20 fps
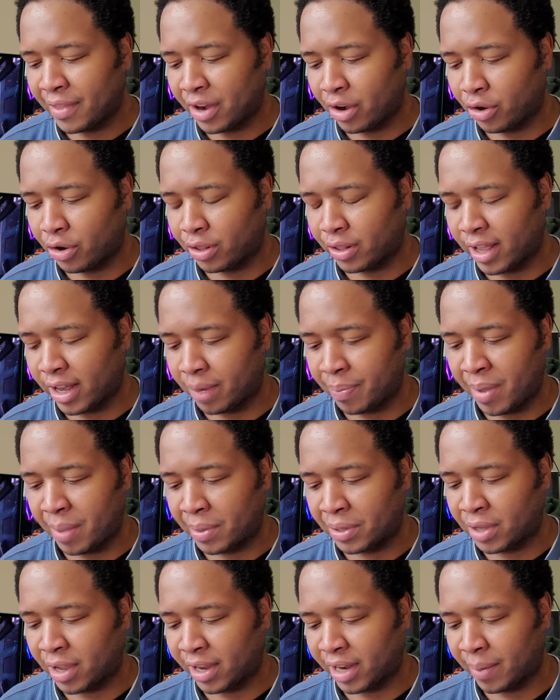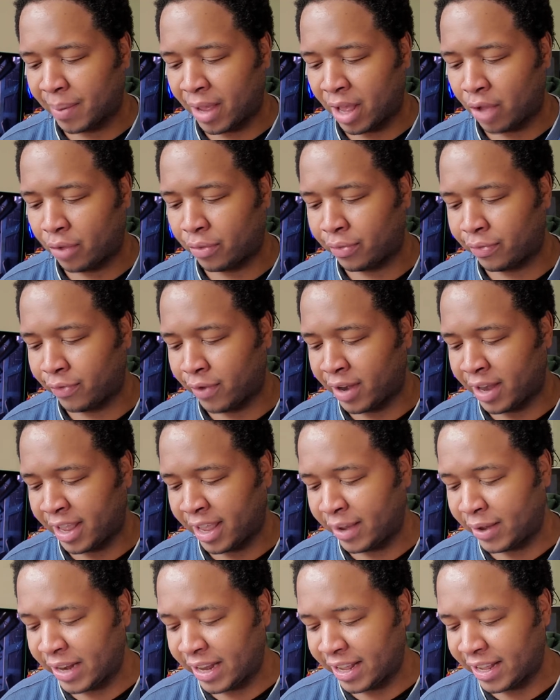And I heard a lot of people talking about how
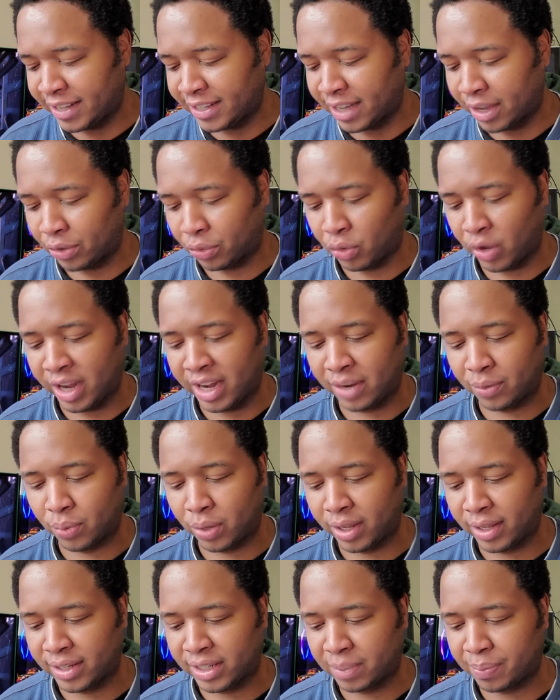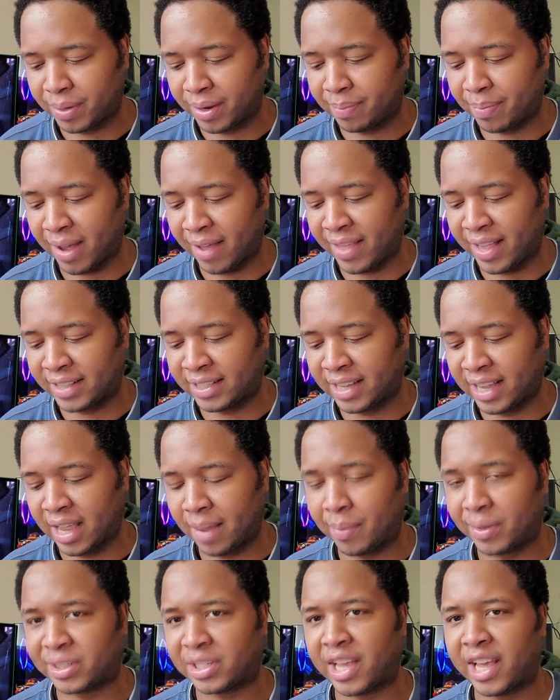funny it is, how great it was, but by that
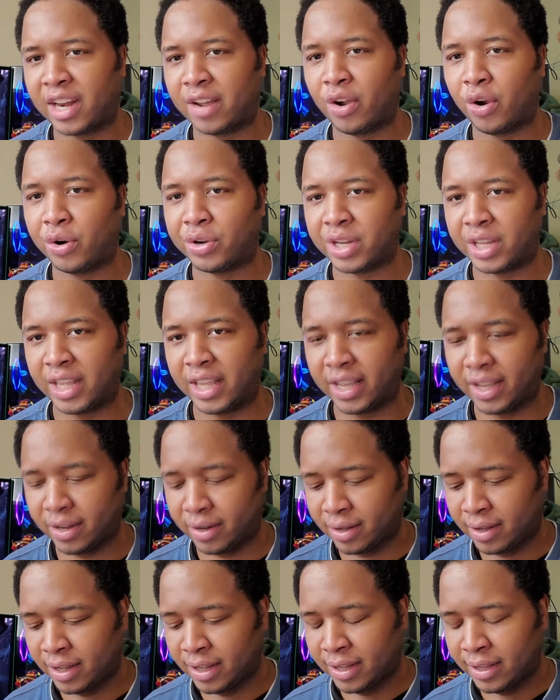time it was kind of hard to get.